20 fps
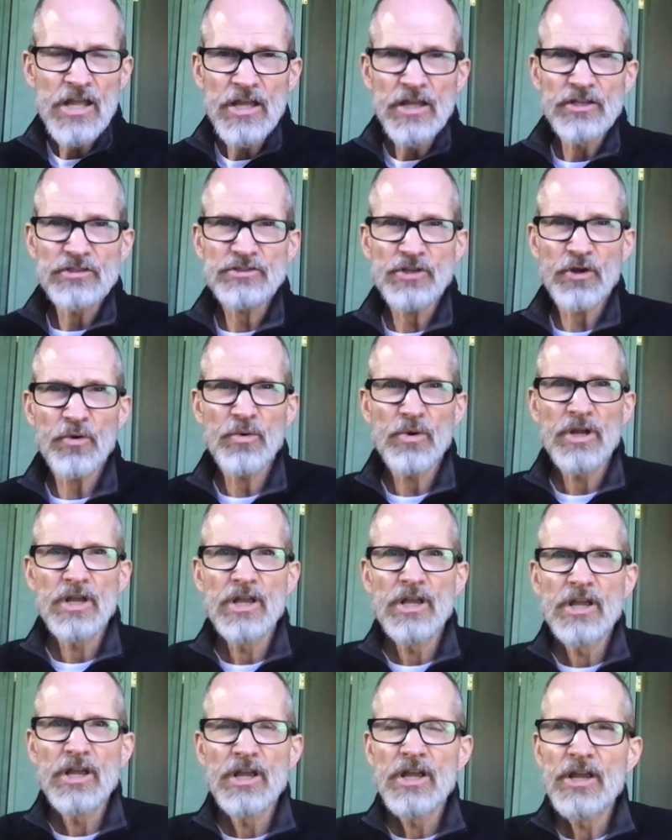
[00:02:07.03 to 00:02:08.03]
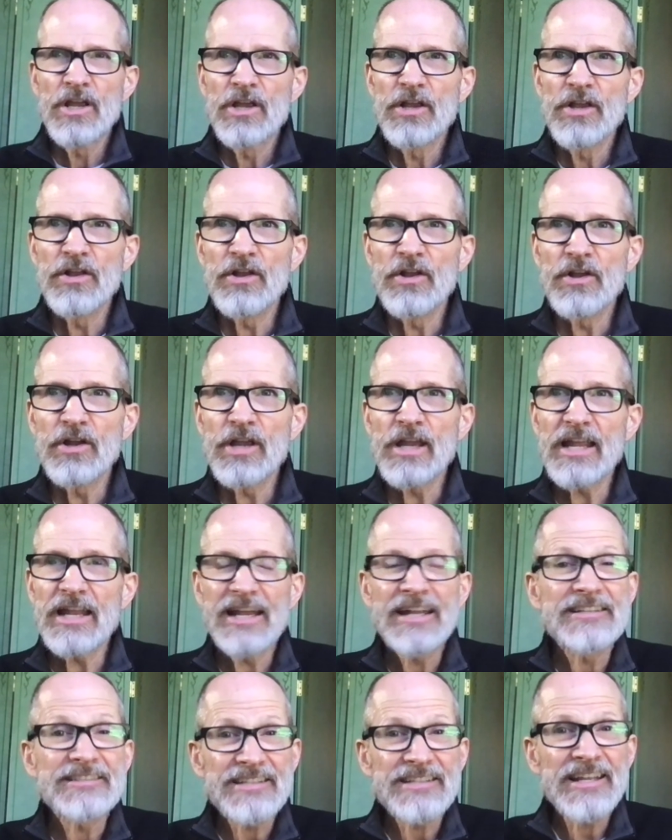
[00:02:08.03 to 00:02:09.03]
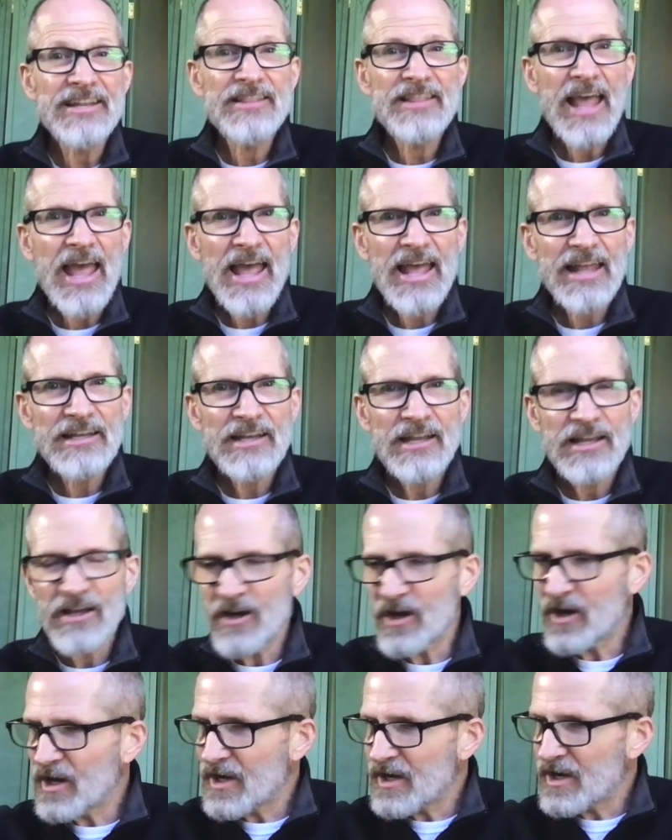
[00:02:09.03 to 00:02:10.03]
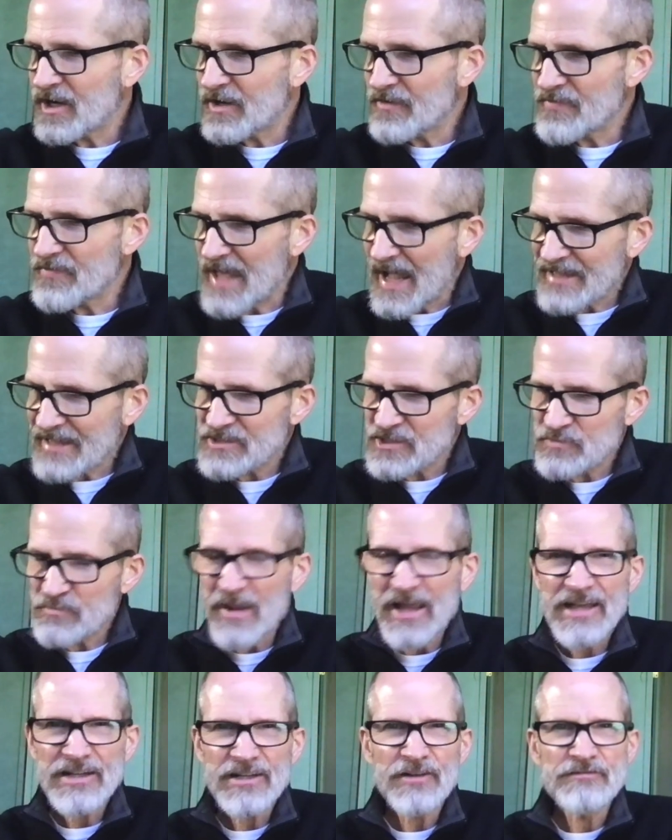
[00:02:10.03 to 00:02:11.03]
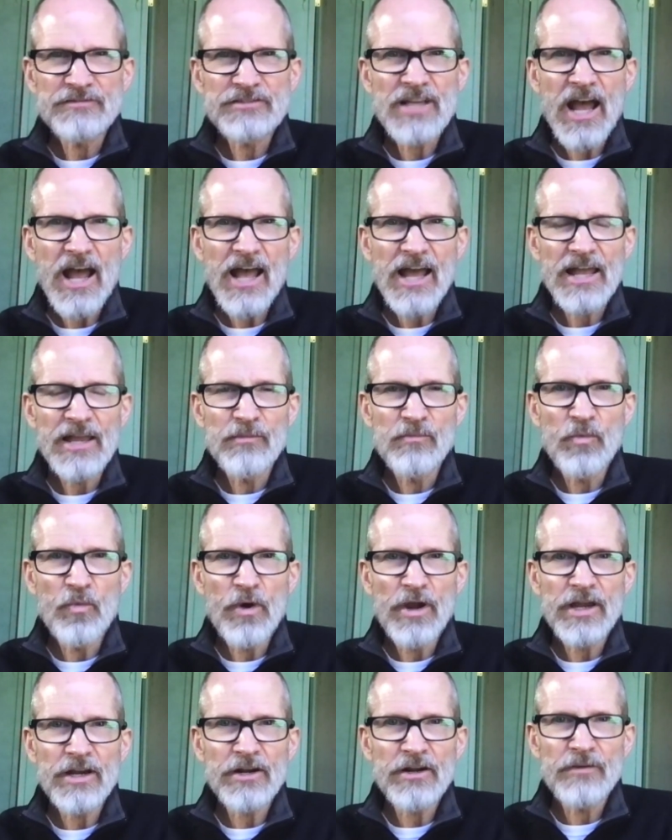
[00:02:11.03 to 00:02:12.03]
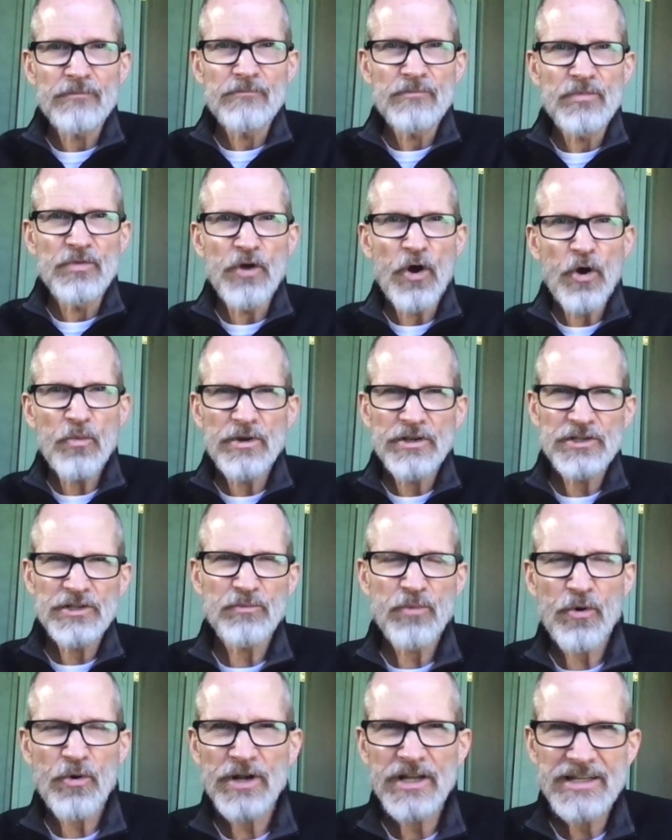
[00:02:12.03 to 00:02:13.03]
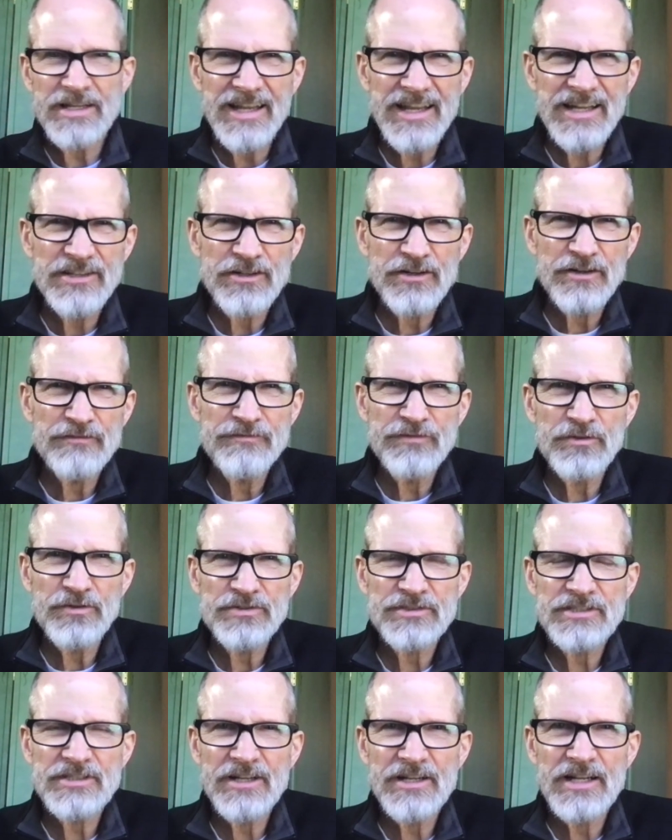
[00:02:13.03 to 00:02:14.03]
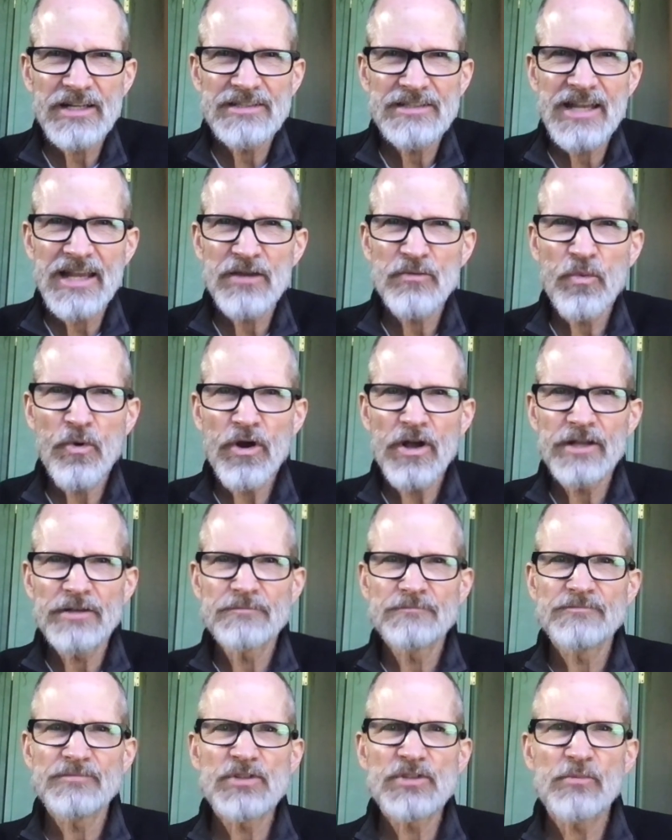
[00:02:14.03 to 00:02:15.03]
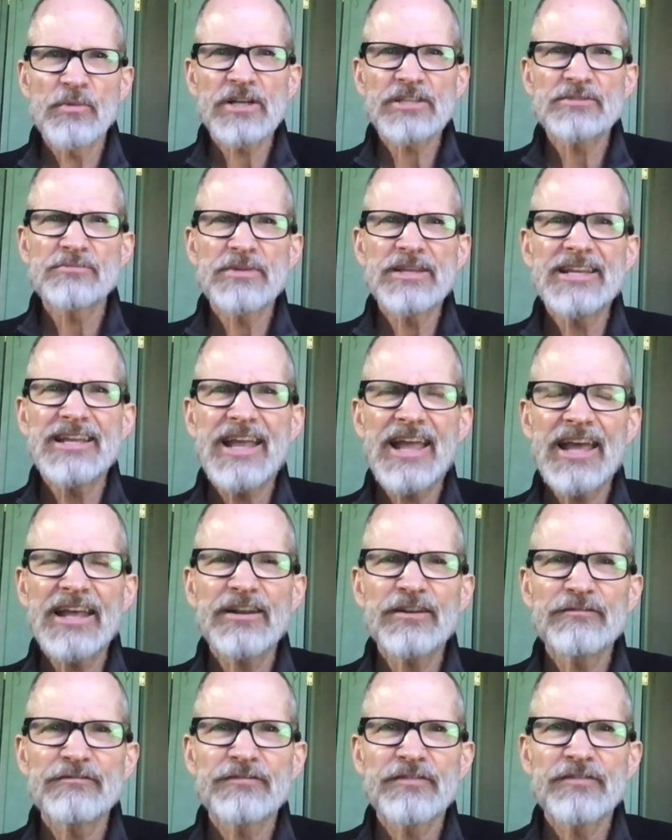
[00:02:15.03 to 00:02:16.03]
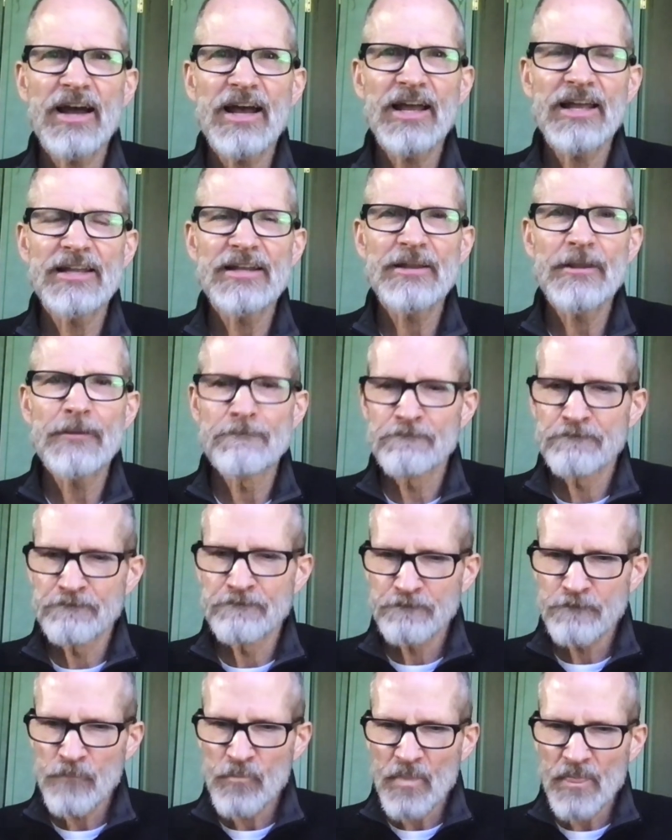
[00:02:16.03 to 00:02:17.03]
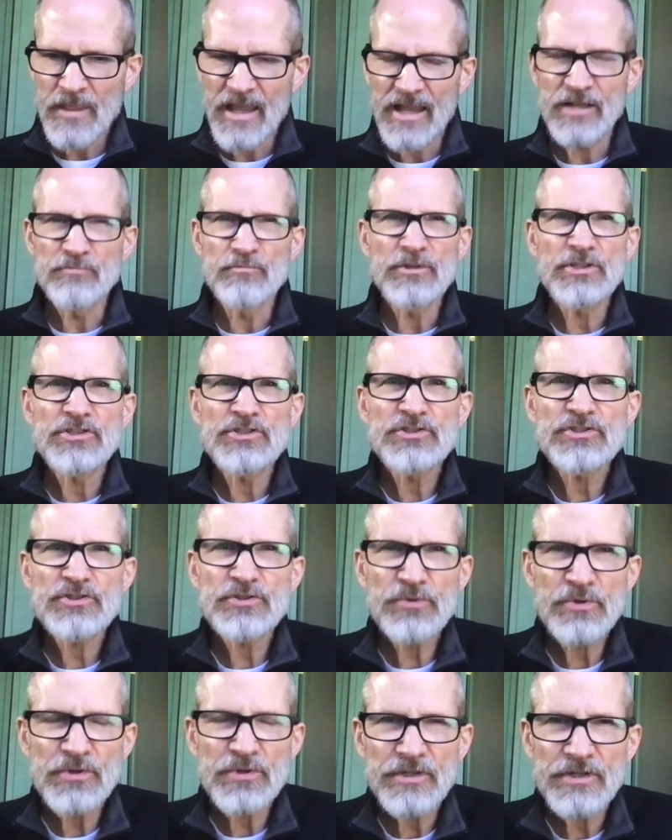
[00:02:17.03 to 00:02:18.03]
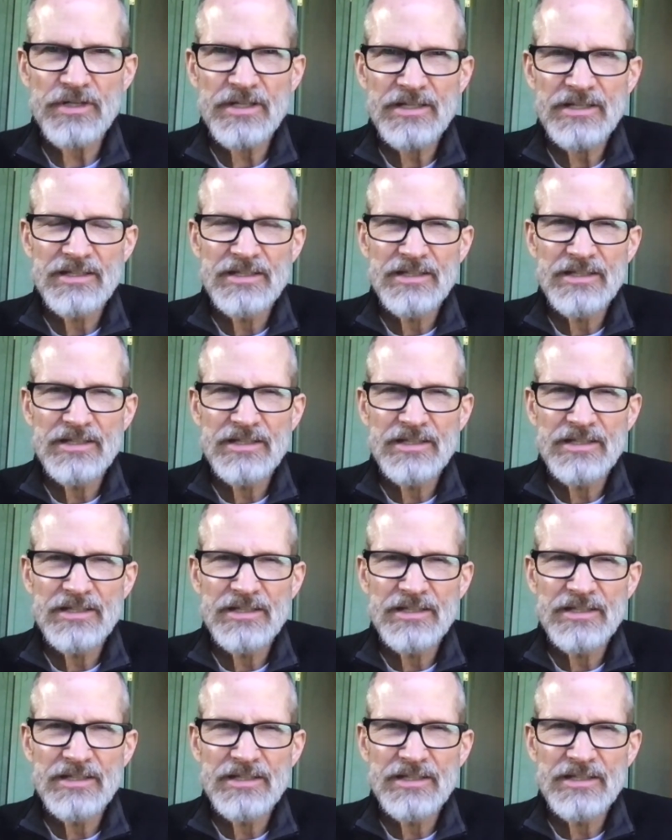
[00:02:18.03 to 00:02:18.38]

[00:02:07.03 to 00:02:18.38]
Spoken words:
So, and it's in that span of time where, though when you're born again, you're a full son on day one, you must be edified and matured